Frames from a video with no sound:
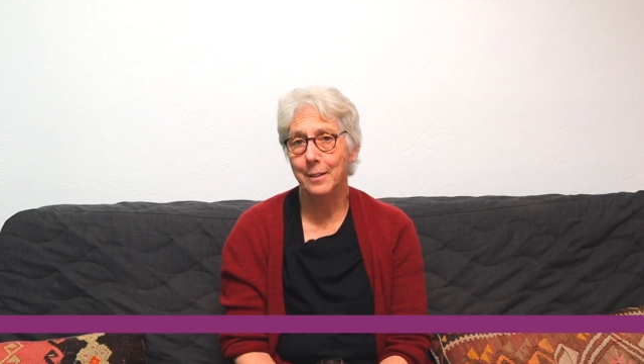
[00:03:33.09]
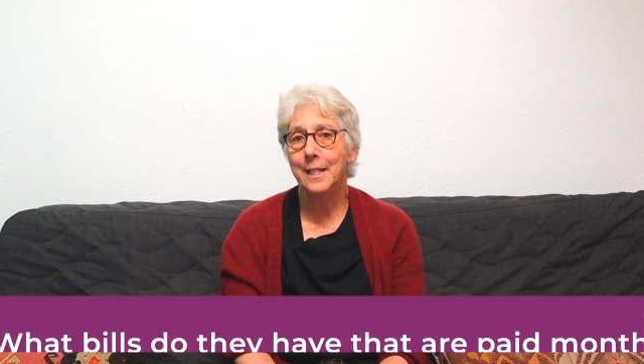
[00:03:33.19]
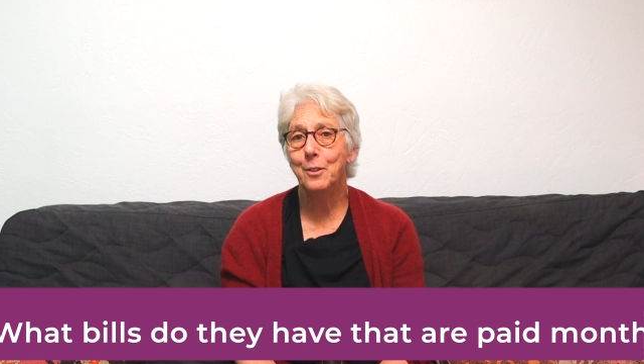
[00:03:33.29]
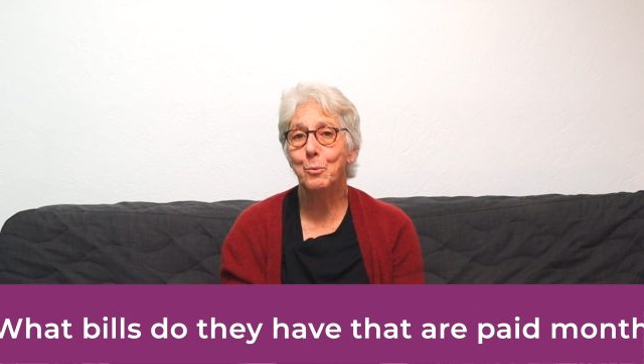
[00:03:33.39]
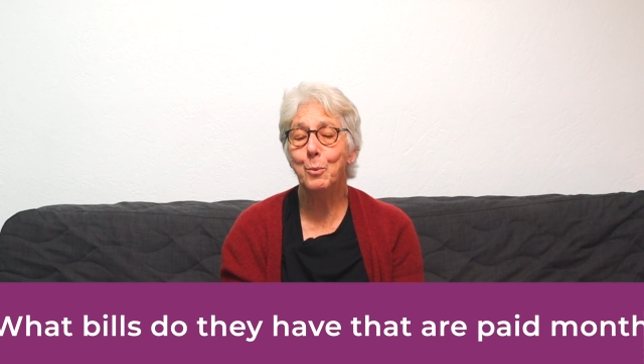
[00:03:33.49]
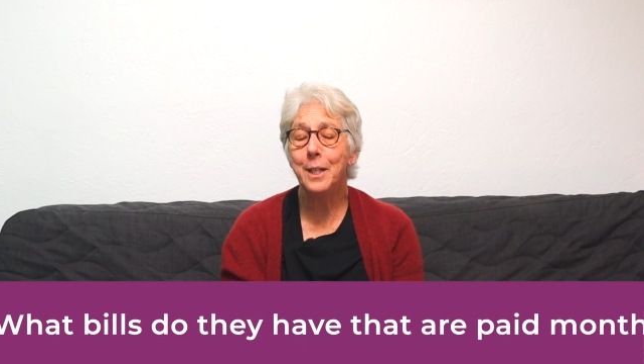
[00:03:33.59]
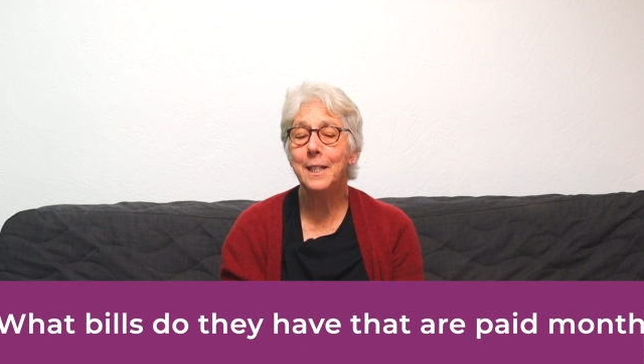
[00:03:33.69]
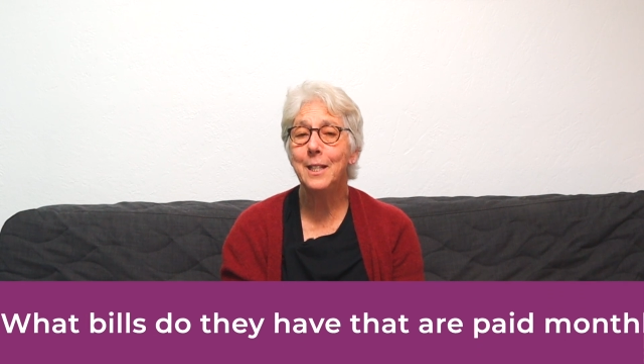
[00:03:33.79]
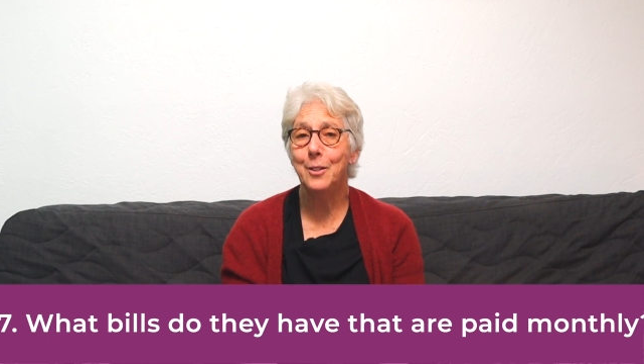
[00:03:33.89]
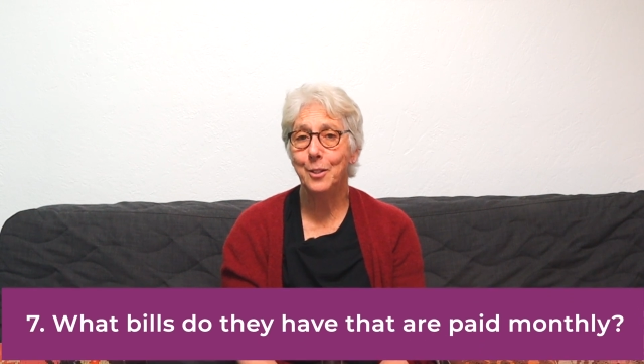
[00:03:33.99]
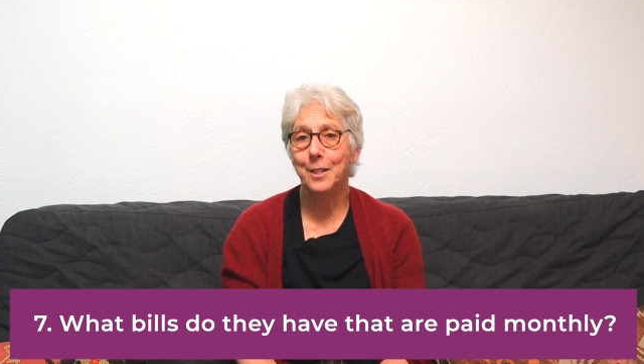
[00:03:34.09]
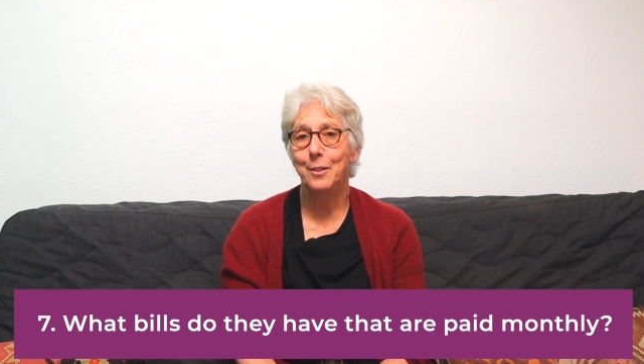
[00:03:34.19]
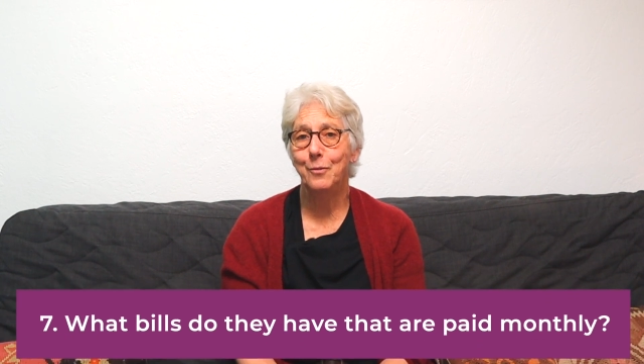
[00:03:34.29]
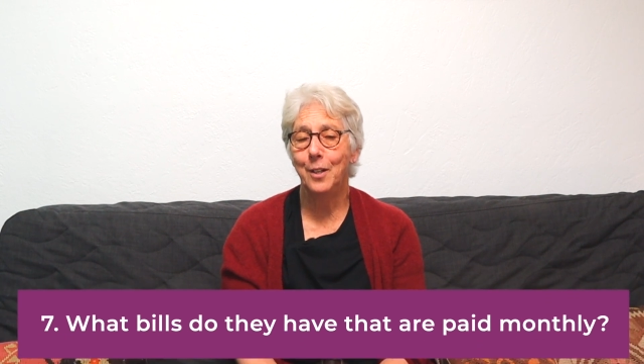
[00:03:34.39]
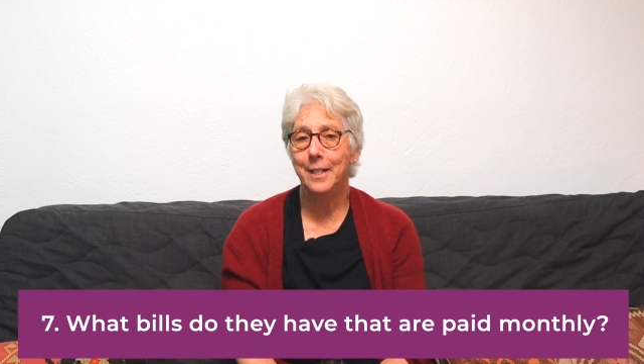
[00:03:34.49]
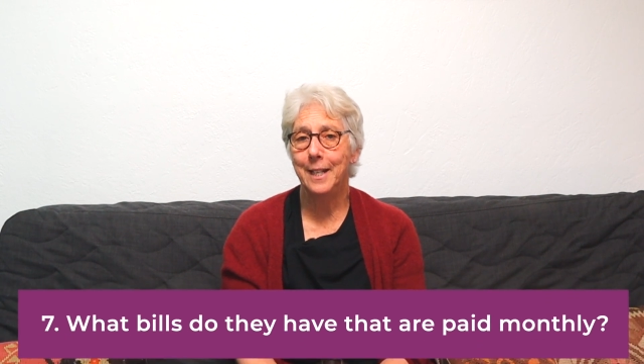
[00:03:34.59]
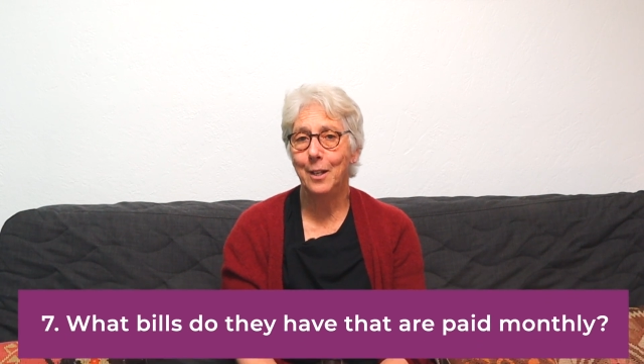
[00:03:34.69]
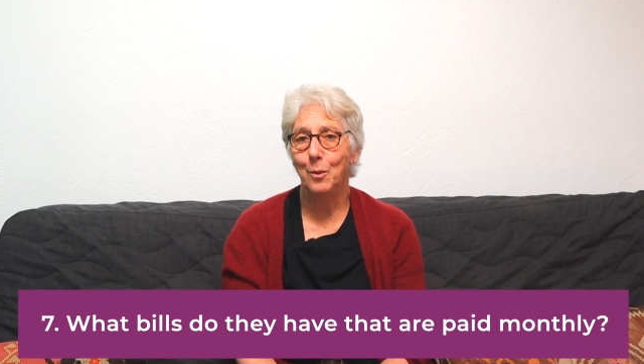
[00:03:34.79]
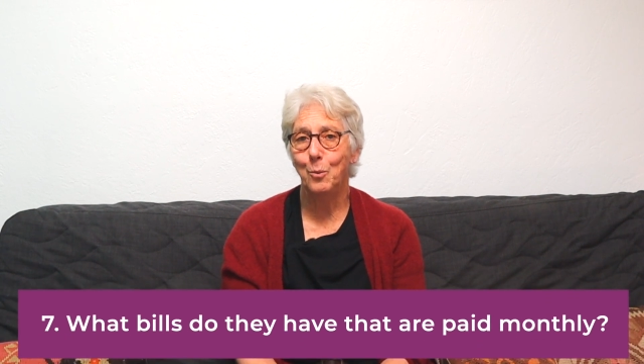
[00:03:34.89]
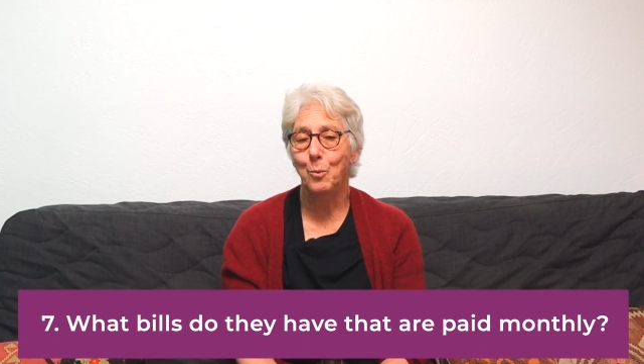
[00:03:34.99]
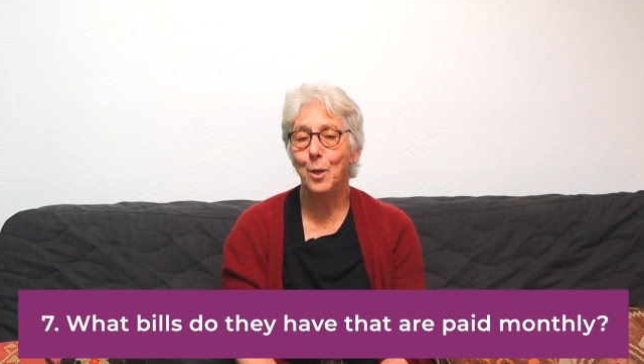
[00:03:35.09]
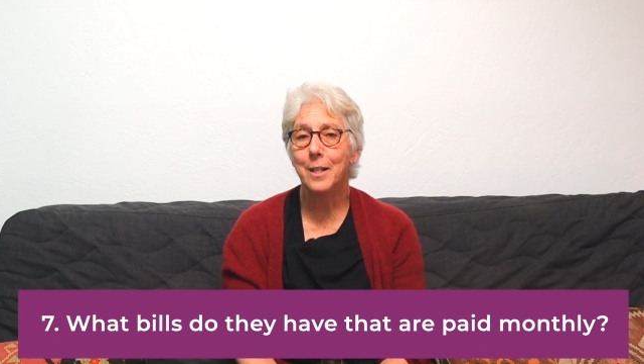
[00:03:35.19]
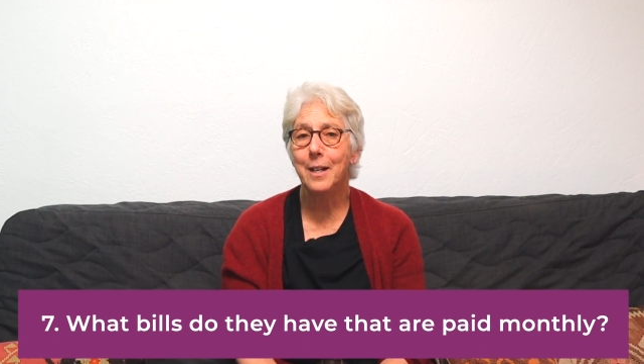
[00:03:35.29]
It's really good to find out what